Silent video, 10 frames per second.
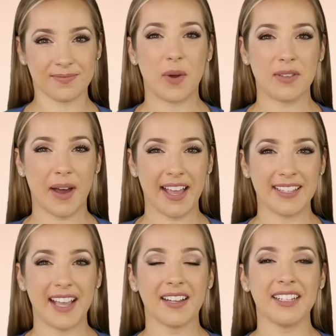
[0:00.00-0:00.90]
With My
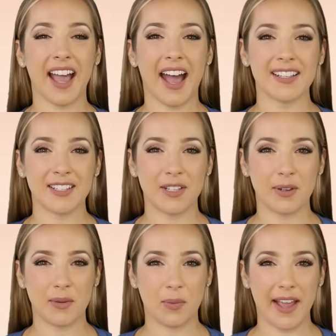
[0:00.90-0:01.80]
IntelliTask,
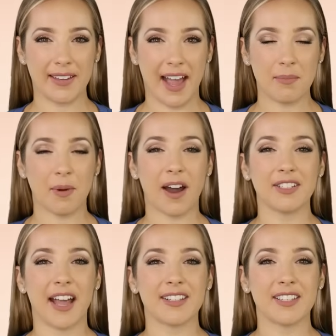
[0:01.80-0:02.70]
you can break down
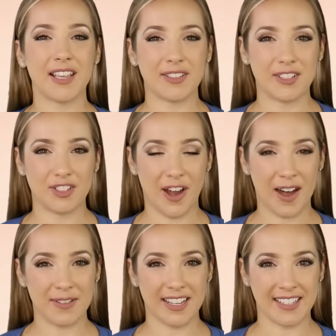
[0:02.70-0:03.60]
projects into
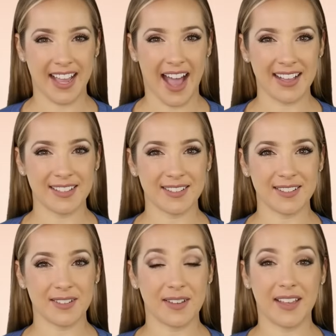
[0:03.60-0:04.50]
jobs and
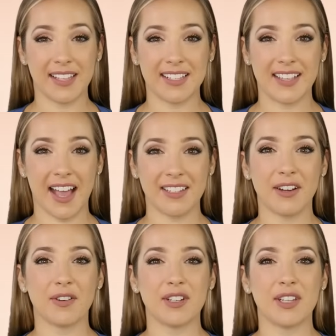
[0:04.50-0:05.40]
tasks, and assign
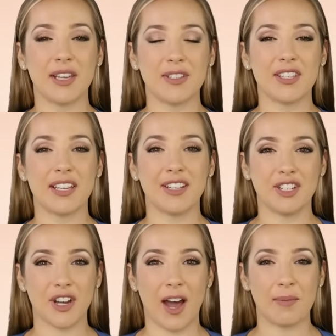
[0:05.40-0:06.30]
different teams to
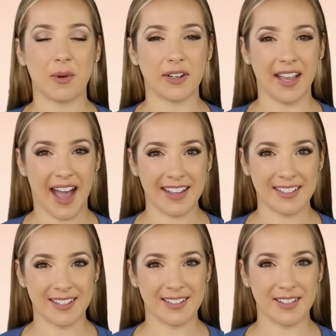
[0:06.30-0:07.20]
each job or
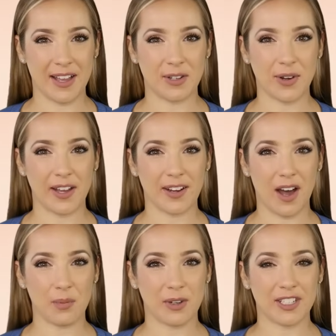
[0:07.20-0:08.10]
task so that you can
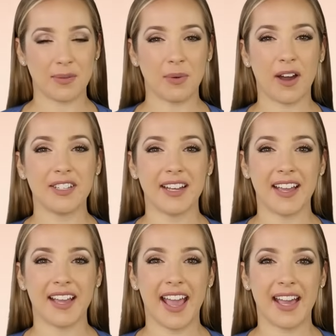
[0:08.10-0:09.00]
accomplish the
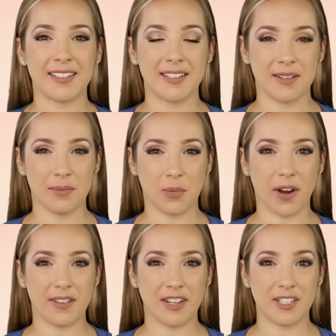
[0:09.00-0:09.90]
project at hand
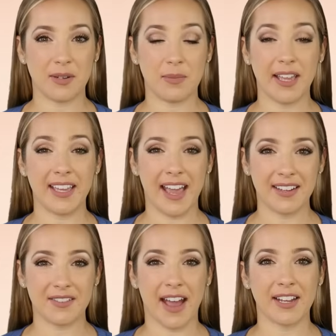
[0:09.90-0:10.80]
more efficiently
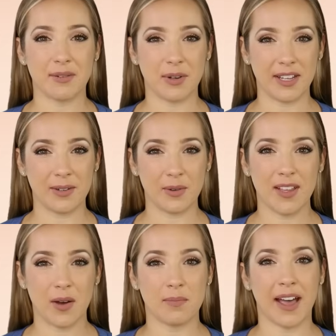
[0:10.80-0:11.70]
and effectively.
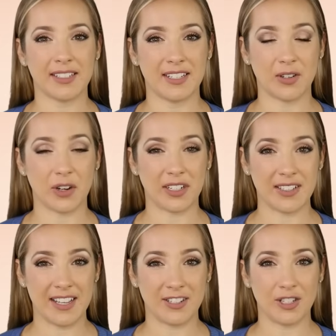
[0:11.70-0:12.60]
Don't let
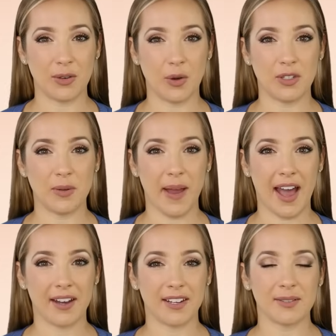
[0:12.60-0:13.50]
disorganization hold you
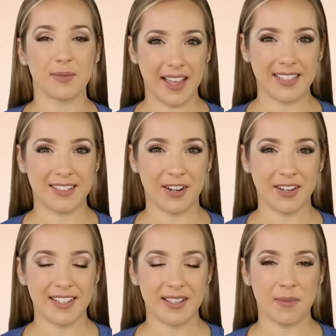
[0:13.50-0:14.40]
back.
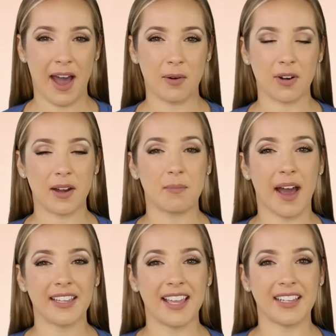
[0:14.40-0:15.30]
Experience the power of
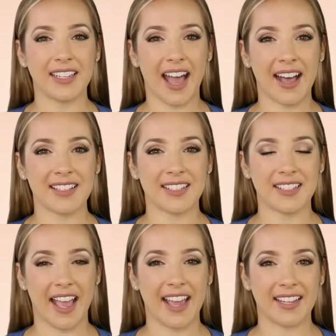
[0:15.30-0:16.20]
My IntelliTask
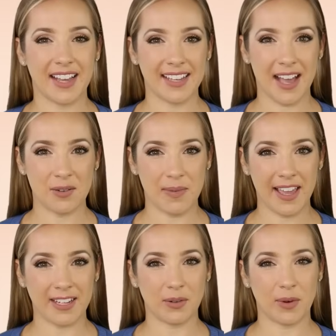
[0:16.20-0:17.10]
today and
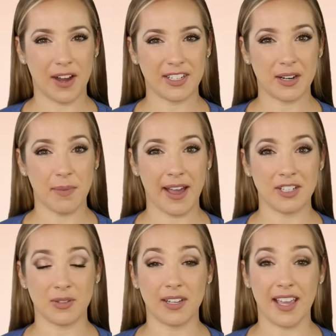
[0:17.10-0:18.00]
elevate your project
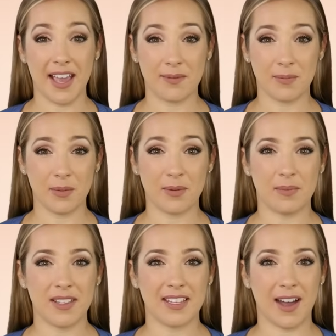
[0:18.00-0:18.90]
management game.
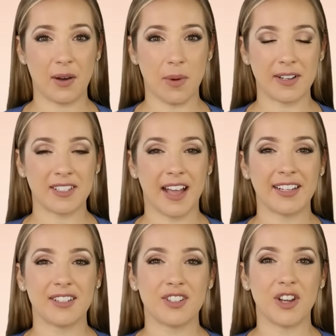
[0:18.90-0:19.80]
Visit our
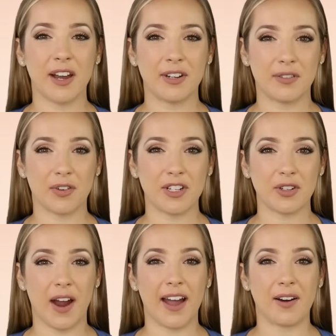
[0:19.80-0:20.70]
website to start your free
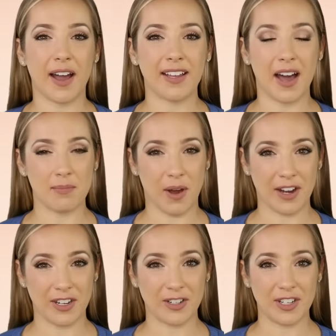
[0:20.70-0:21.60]
trial and
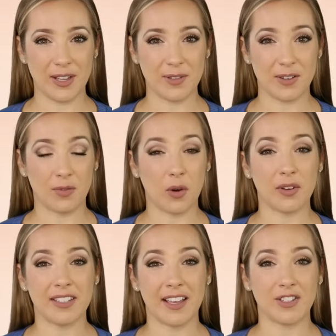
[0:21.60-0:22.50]
unlock your team's full
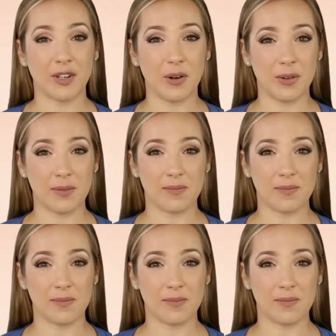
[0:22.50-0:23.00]
potential.